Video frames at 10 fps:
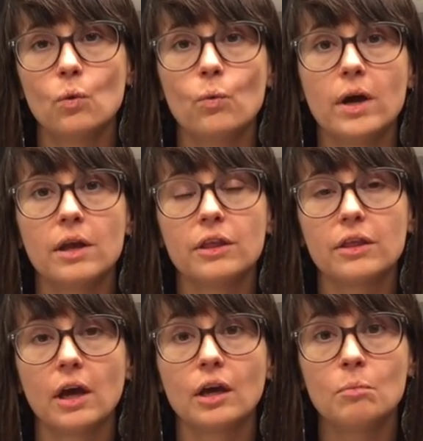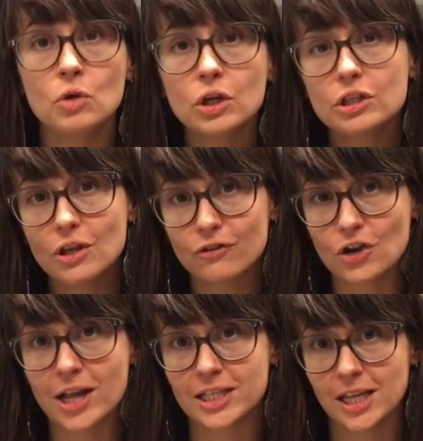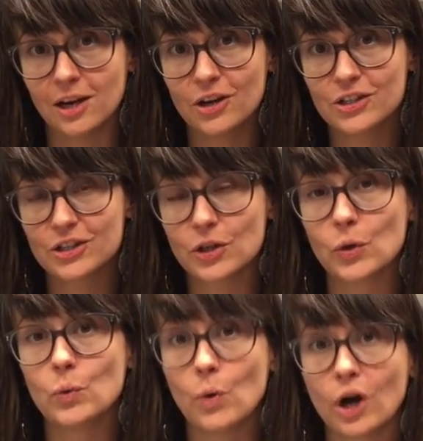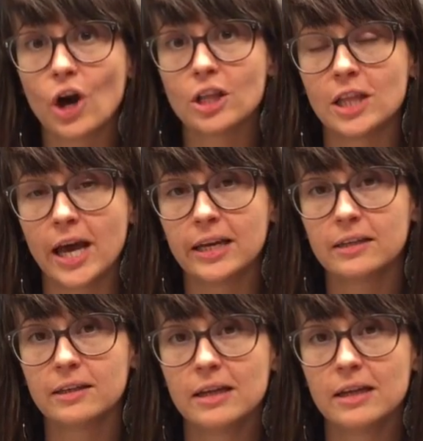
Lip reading: with a community of translators who work online